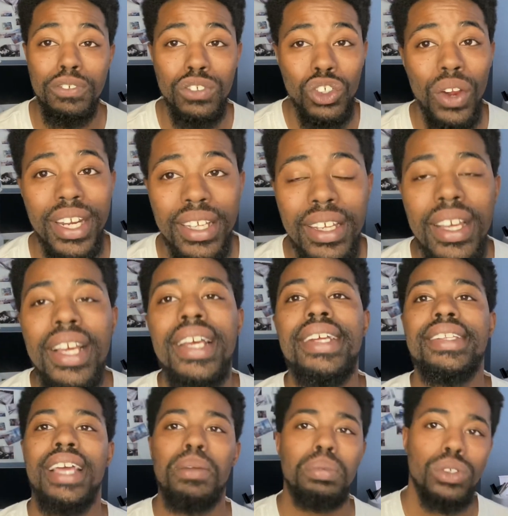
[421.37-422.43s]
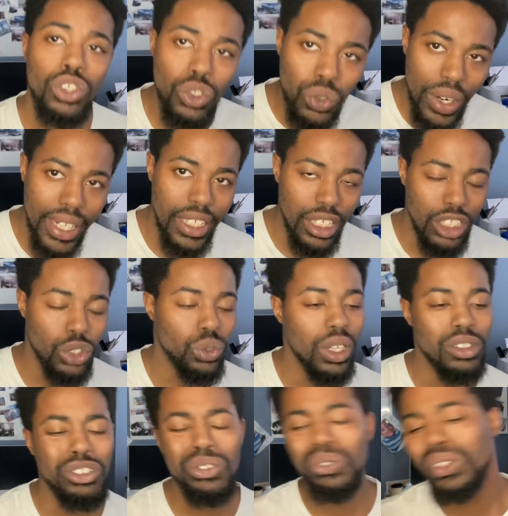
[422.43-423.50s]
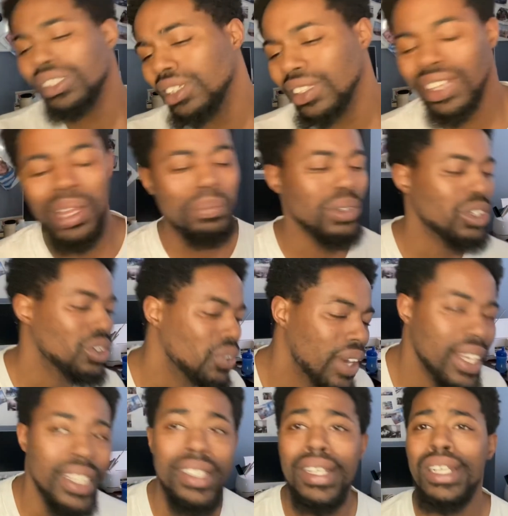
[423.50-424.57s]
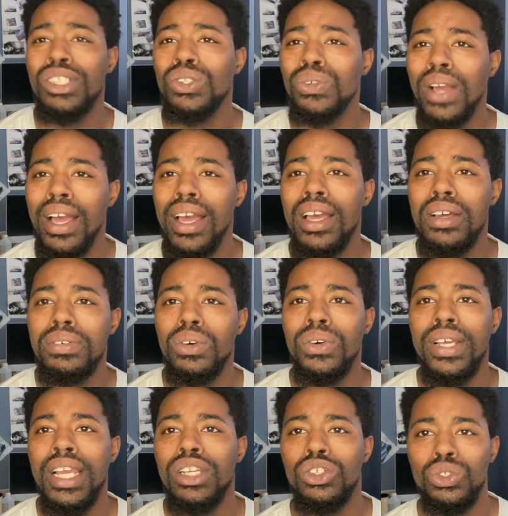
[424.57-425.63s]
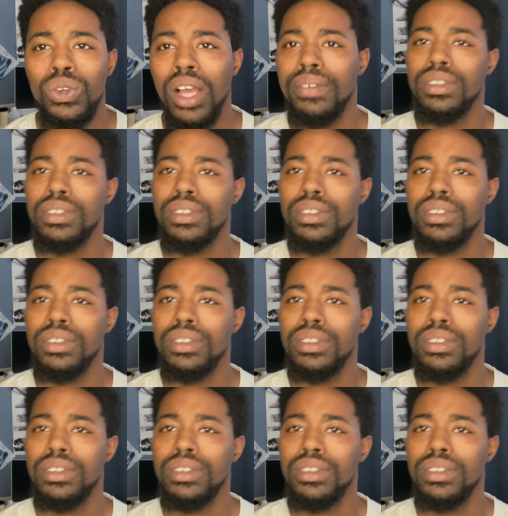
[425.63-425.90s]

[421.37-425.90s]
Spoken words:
credit that you have. So what's the type of credit that you have? Okay, do you have an